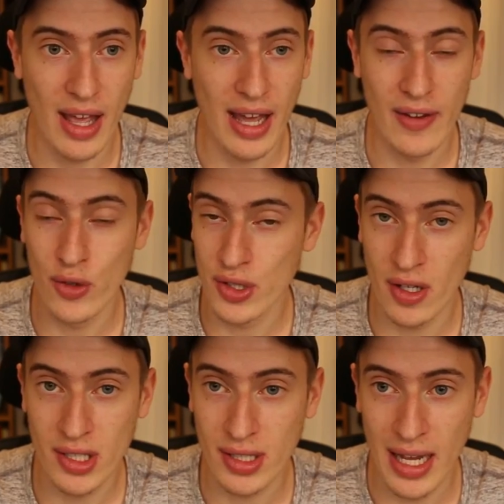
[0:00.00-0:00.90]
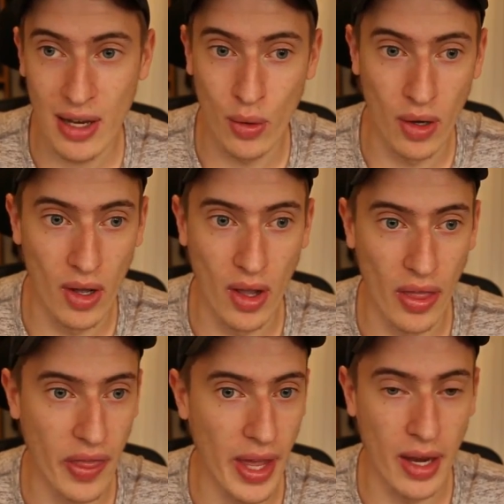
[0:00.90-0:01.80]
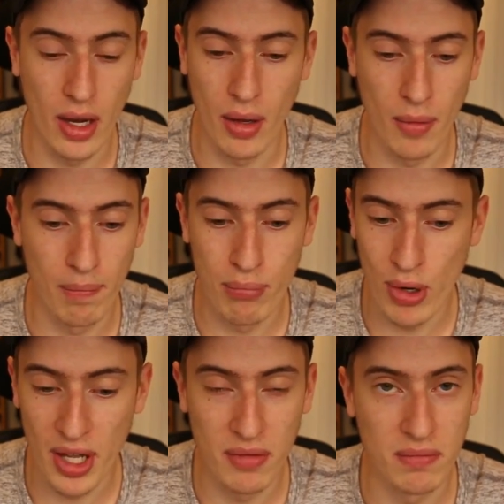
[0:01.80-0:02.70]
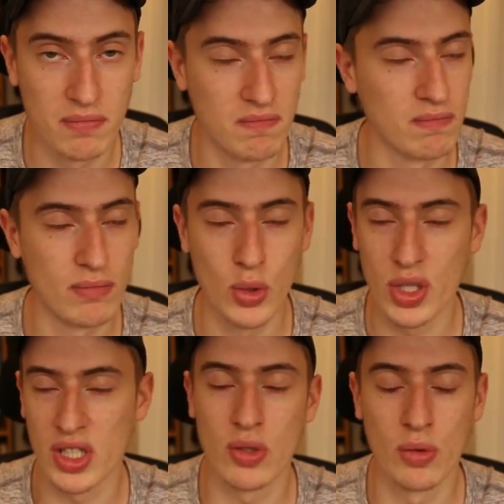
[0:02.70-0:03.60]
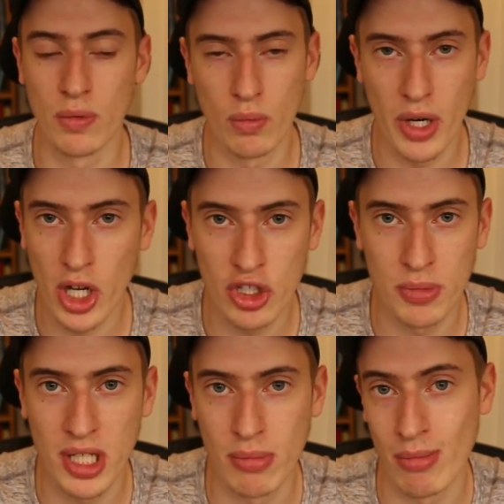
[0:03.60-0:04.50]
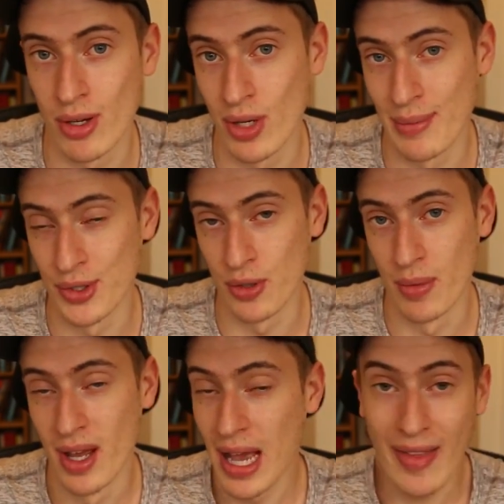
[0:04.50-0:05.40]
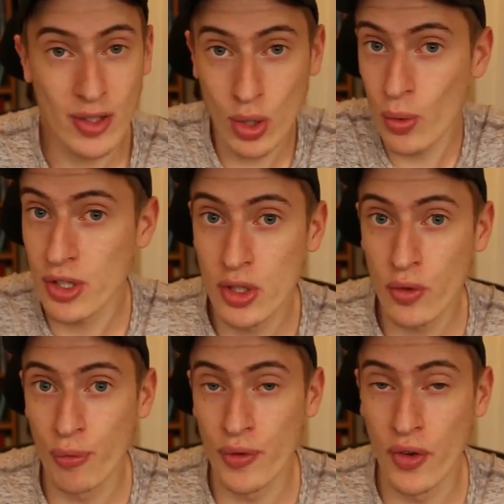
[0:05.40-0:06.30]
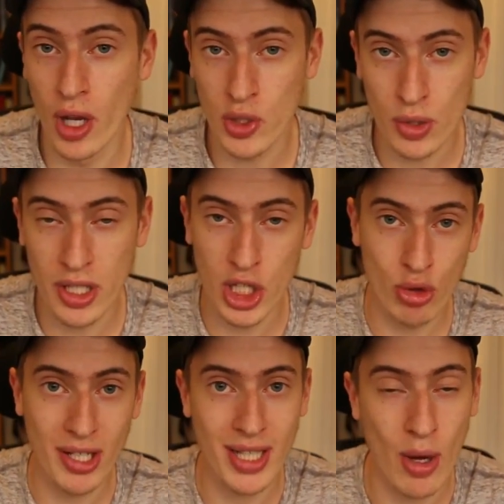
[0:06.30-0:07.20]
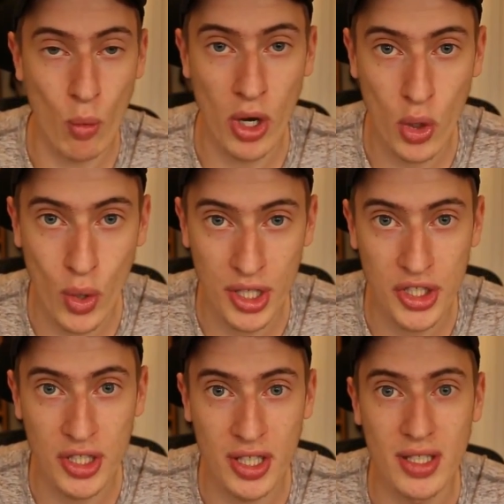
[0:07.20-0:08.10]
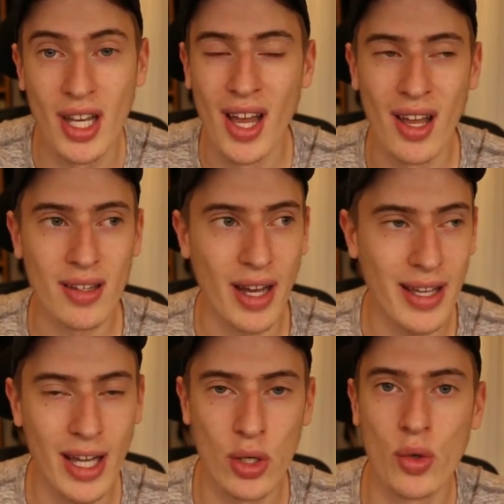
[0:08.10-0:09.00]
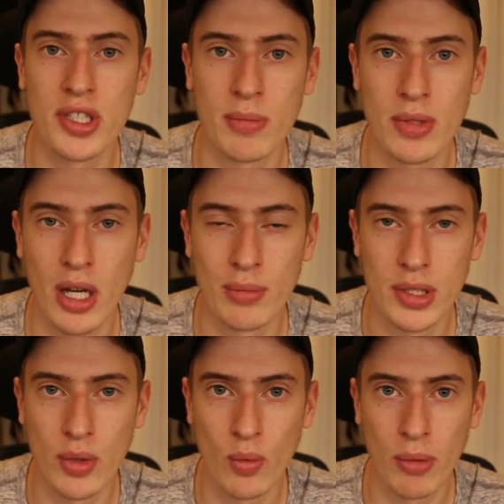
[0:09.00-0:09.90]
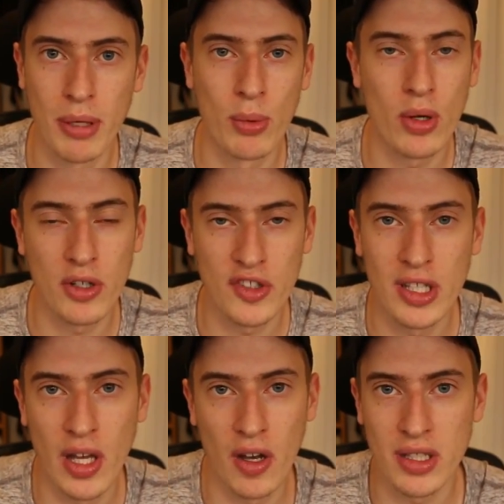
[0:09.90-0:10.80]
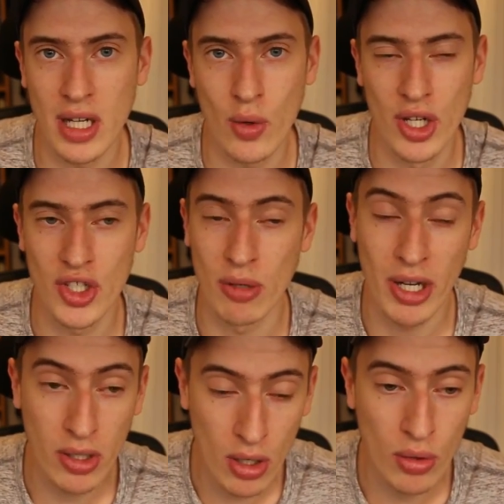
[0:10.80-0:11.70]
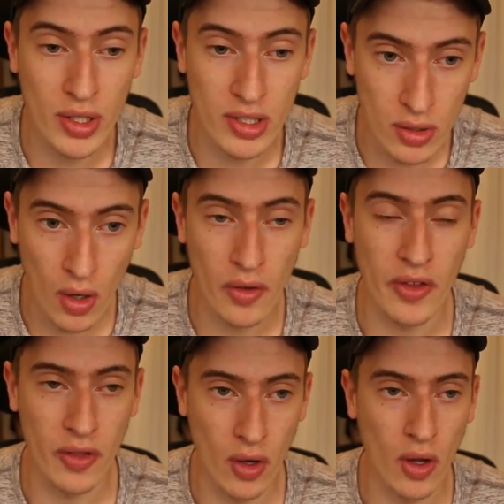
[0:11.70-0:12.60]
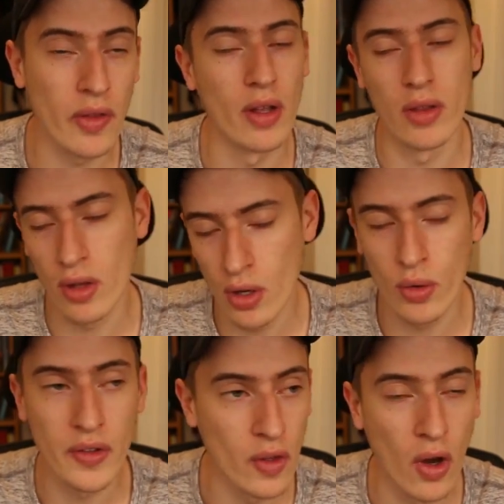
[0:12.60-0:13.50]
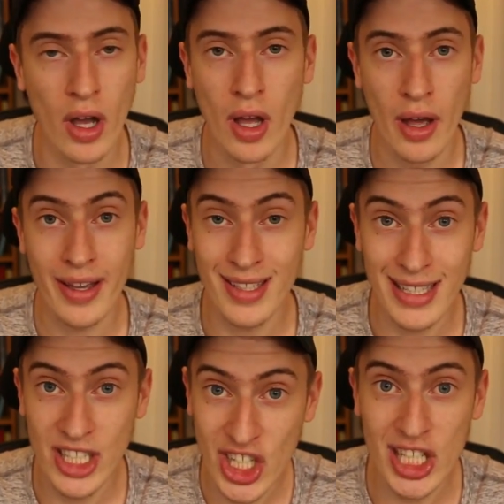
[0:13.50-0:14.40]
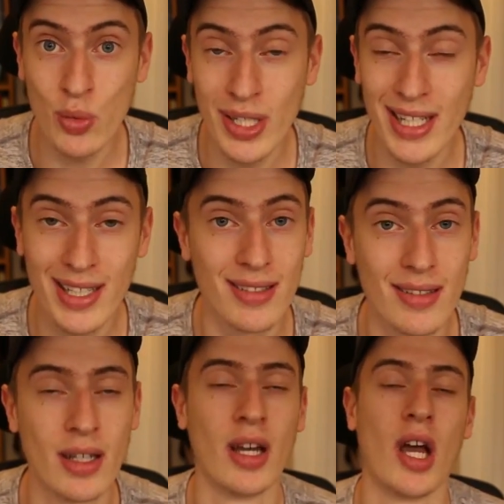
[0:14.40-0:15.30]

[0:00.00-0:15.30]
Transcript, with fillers: And if you're starting now, then brilliant. You can still 100% make money on Amazon. And that's all I wanted to do from this video. I just wanted to address that one question because I get annoyed sometimes when people constantly ask that question. I'm like, no, it's not, it's not, no, it's not, because it genuinely isn't.